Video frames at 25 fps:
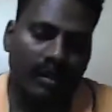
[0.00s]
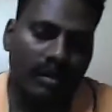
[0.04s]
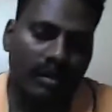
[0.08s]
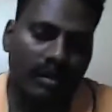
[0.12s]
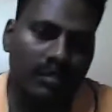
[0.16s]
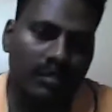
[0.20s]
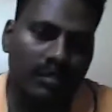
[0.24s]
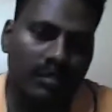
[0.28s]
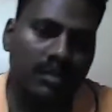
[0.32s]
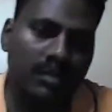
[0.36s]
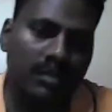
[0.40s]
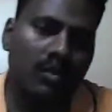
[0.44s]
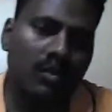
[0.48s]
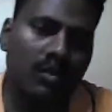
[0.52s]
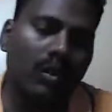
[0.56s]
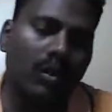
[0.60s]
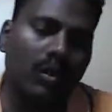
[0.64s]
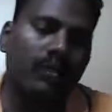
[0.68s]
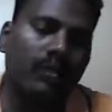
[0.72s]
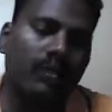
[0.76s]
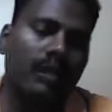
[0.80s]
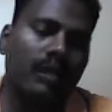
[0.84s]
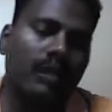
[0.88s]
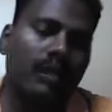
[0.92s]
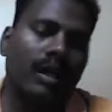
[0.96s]
Means slowly
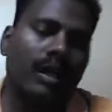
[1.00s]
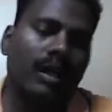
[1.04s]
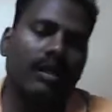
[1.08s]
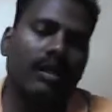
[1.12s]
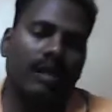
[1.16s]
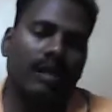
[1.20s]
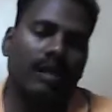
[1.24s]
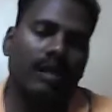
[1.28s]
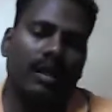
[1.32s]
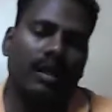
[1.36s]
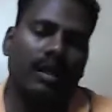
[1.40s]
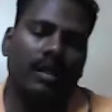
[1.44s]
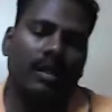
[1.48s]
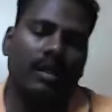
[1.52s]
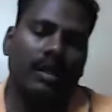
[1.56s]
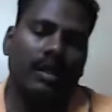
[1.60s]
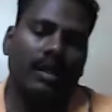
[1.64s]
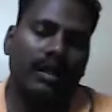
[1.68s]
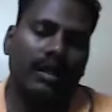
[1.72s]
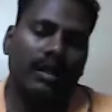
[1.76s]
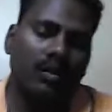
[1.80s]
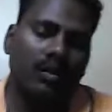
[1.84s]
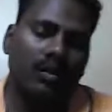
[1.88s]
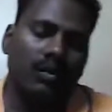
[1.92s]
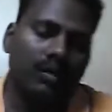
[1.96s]
we are
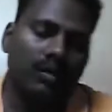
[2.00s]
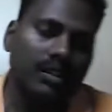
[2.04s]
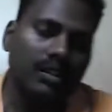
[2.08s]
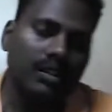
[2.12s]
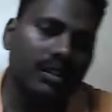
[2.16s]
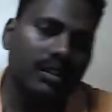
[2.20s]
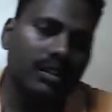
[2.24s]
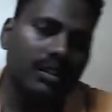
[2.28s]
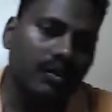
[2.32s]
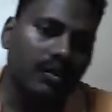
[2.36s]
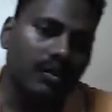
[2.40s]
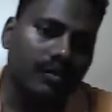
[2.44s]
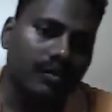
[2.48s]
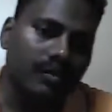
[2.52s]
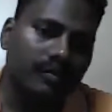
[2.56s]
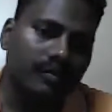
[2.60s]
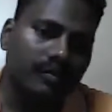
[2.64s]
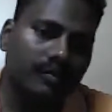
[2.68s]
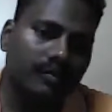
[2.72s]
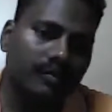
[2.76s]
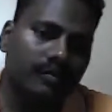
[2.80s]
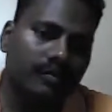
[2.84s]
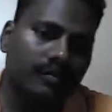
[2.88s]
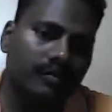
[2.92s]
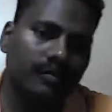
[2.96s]
iterating towards 0.
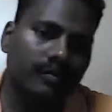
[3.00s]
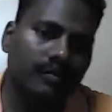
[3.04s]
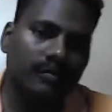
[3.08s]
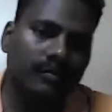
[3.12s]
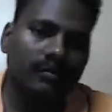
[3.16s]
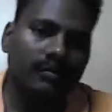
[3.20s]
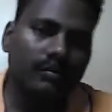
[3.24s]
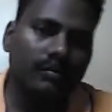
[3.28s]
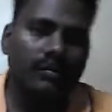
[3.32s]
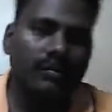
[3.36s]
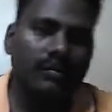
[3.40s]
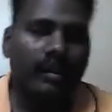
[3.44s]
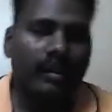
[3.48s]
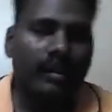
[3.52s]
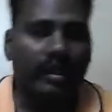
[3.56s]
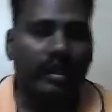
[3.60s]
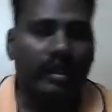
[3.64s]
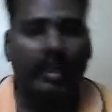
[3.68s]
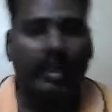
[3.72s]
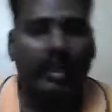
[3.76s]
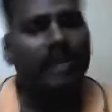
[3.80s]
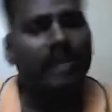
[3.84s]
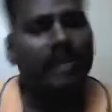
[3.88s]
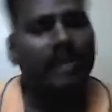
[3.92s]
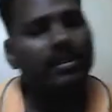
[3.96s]

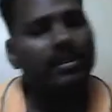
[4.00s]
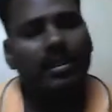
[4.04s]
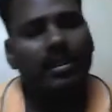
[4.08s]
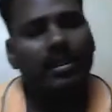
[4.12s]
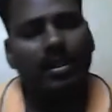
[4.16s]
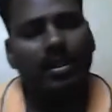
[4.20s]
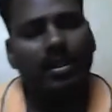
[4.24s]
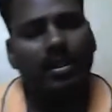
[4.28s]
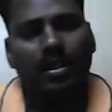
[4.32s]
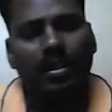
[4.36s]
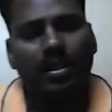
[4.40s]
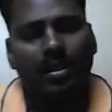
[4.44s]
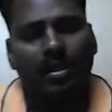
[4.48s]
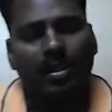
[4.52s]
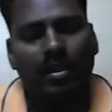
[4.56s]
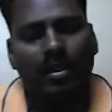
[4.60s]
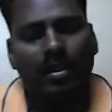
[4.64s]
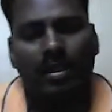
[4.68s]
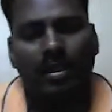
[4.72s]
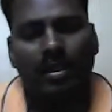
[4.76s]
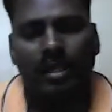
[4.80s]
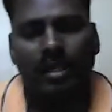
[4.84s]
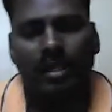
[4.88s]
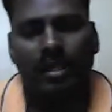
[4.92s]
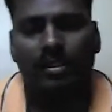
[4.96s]
Next,
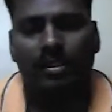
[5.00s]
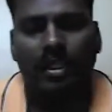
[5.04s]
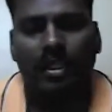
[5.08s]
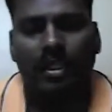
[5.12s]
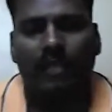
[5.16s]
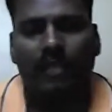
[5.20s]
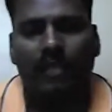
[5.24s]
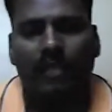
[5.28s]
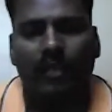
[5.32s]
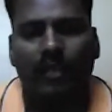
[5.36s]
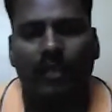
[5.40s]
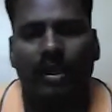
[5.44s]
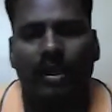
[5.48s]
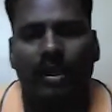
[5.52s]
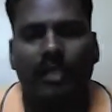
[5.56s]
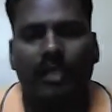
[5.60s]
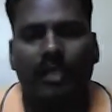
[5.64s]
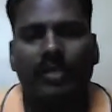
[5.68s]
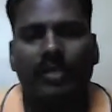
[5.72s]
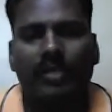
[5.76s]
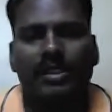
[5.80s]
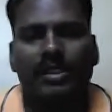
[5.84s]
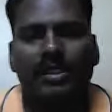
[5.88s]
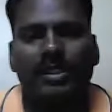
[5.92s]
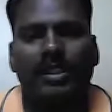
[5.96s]
considering
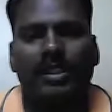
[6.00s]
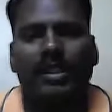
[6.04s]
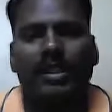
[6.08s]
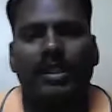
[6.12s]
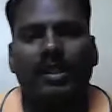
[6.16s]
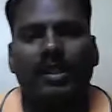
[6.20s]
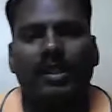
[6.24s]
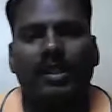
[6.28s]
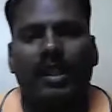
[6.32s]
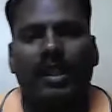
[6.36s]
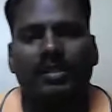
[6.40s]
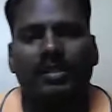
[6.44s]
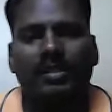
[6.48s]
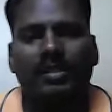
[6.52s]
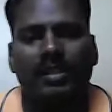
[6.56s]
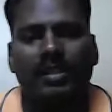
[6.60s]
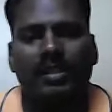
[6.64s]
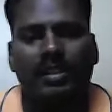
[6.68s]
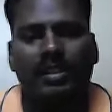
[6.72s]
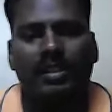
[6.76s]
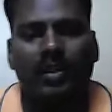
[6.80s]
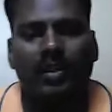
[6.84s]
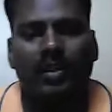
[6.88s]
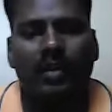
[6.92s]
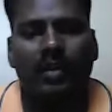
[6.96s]
14% as the
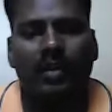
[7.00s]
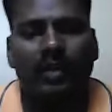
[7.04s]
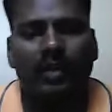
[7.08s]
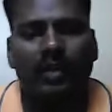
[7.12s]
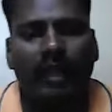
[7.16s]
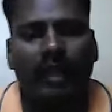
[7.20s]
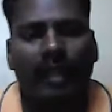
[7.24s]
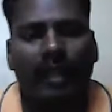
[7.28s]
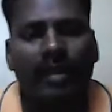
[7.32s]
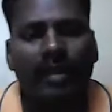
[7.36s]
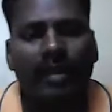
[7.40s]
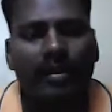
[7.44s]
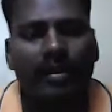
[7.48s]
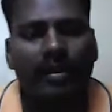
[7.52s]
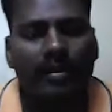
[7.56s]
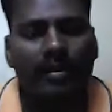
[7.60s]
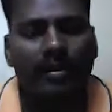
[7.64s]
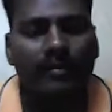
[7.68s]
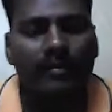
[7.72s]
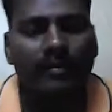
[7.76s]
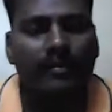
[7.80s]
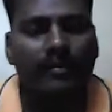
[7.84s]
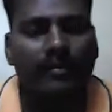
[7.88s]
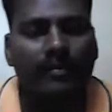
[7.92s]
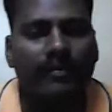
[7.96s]
discounting factor,
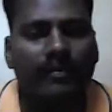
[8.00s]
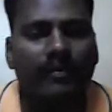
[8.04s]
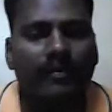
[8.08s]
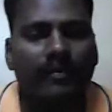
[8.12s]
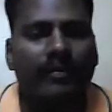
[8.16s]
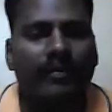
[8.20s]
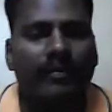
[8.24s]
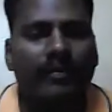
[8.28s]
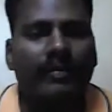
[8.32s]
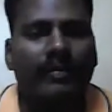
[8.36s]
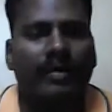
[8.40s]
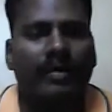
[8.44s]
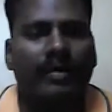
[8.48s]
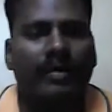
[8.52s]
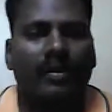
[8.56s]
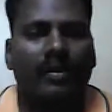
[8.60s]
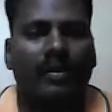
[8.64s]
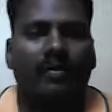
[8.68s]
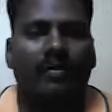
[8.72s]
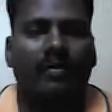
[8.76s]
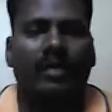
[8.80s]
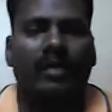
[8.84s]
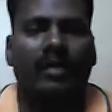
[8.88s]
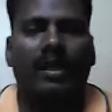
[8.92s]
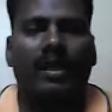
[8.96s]

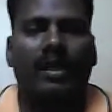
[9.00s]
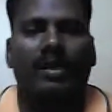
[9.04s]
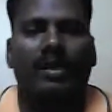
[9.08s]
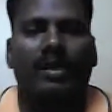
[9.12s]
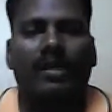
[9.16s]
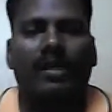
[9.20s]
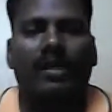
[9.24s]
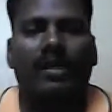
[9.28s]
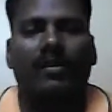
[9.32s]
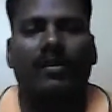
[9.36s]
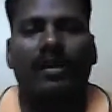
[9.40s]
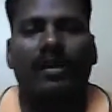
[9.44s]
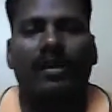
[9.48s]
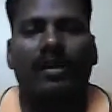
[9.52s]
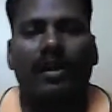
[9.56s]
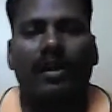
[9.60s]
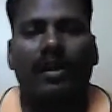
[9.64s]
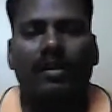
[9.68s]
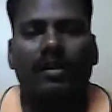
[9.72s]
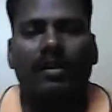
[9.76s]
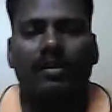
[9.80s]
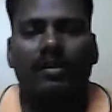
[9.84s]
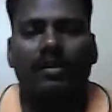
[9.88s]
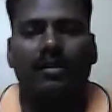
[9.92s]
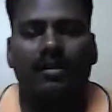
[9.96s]
we can calculate
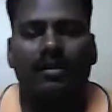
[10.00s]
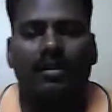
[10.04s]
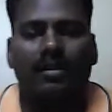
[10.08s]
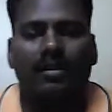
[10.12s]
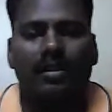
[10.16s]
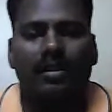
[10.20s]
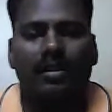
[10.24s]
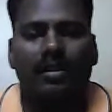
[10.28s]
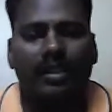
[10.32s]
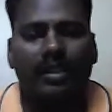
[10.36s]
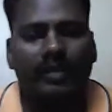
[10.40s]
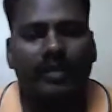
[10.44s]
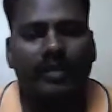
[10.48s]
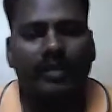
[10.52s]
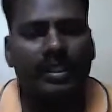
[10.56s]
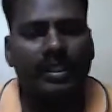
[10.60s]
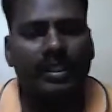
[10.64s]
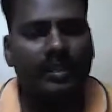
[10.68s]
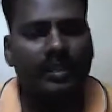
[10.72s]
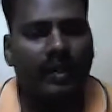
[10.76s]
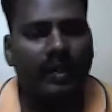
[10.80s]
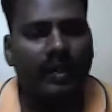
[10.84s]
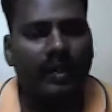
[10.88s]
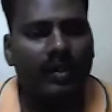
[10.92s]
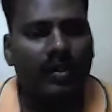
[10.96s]
the
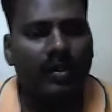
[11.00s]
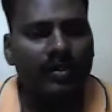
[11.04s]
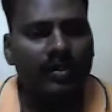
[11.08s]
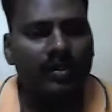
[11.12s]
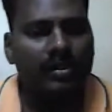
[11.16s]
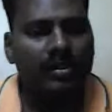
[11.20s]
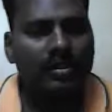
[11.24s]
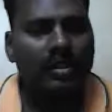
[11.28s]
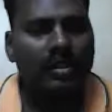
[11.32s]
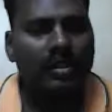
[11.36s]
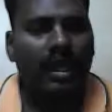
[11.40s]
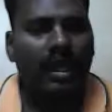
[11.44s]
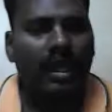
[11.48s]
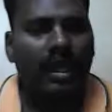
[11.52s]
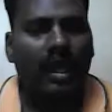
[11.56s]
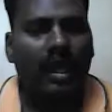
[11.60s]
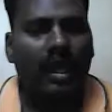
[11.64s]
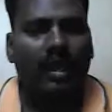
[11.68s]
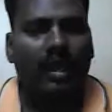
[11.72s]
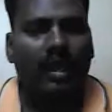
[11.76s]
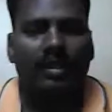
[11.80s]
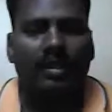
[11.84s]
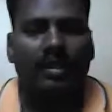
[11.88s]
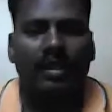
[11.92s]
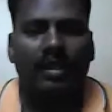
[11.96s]
present values
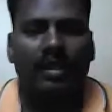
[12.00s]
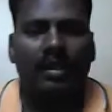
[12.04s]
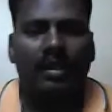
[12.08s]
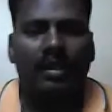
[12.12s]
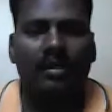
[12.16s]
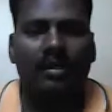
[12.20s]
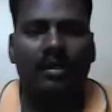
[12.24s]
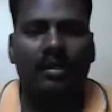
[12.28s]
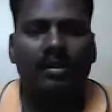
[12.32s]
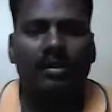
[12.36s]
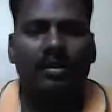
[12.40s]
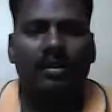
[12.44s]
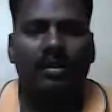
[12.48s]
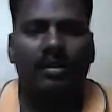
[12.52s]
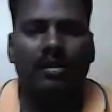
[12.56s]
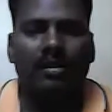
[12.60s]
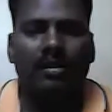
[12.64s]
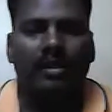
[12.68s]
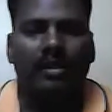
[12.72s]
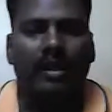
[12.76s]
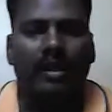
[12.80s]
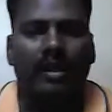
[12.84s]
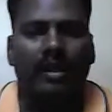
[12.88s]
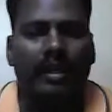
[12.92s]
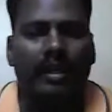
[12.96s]
and then
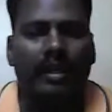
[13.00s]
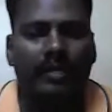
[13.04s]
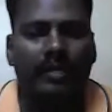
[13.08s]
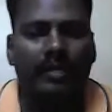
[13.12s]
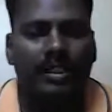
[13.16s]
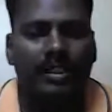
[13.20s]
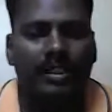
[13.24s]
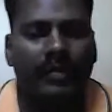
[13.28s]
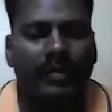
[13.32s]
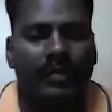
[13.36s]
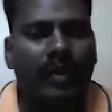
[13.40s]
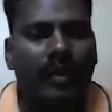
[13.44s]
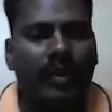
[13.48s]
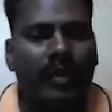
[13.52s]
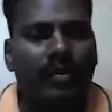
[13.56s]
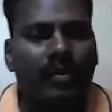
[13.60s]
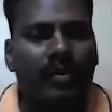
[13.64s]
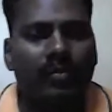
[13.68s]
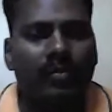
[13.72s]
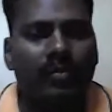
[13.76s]
the net present value.